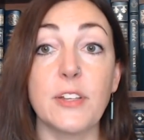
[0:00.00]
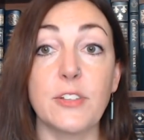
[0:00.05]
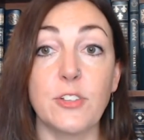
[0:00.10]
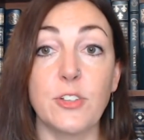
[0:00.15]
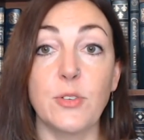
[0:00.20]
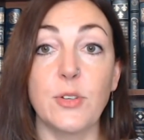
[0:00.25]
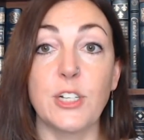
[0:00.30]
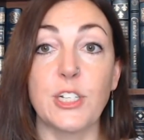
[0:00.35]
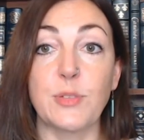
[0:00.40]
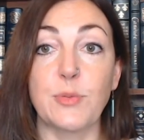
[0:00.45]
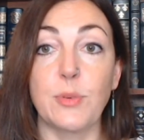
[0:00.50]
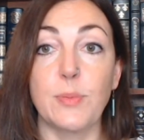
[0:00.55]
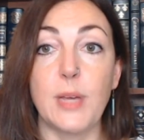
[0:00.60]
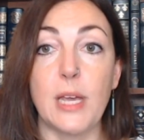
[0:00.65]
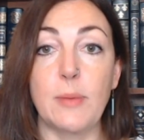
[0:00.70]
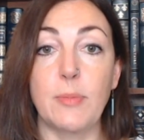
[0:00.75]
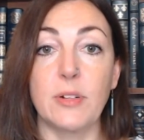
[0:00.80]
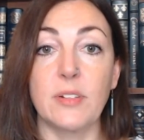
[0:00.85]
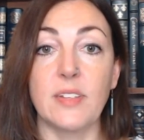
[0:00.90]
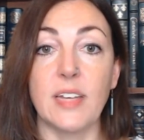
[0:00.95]
students will be
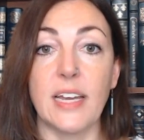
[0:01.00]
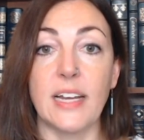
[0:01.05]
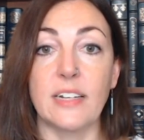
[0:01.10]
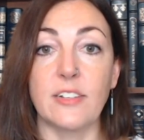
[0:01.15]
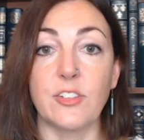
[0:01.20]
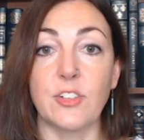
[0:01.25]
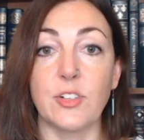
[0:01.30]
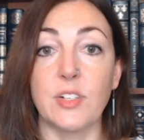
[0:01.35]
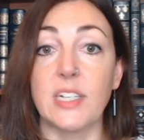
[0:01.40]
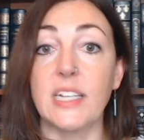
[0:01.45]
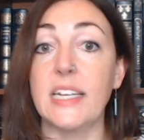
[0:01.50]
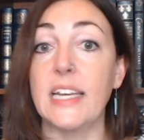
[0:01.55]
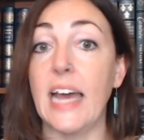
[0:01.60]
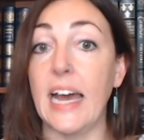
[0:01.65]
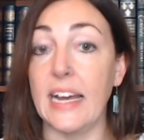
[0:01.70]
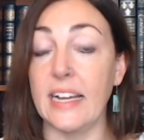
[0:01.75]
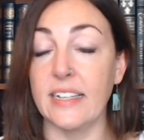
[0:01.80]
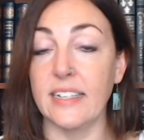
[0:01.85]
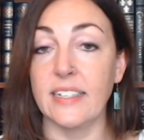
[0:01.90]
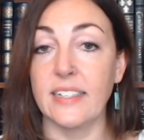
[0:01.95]
able to answer
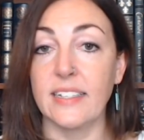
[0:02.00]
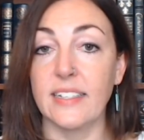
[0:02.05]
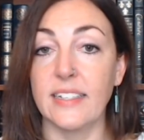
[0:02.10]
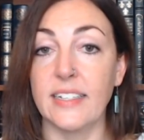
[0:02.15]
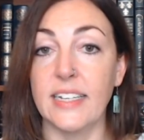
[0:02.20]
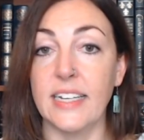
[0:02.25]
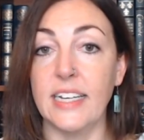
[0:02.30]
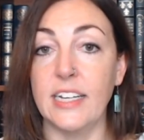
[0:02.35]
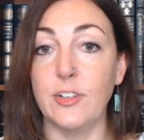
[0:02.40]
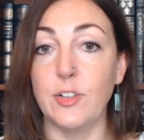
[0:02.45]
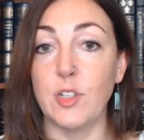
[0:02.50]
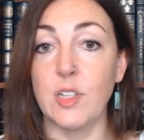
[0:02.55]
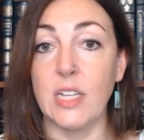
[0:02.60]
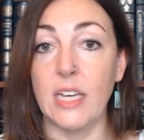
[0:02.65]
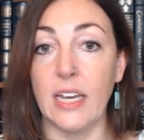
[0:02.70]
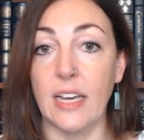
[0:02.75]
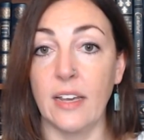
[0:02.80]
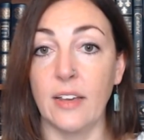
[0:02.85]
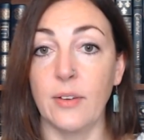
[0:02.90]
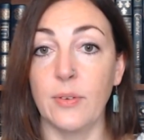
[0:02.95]
yes to each
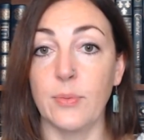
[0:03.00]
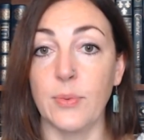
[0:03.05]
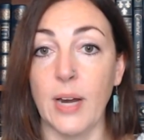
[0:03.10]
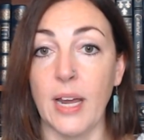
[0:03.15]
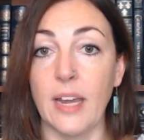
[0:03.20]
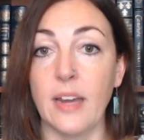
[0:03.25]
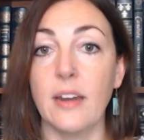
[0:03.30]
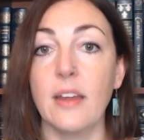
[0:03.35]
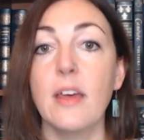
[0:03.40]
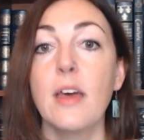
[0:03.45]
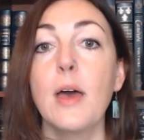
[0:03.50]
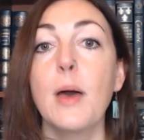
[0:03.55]
thing, right?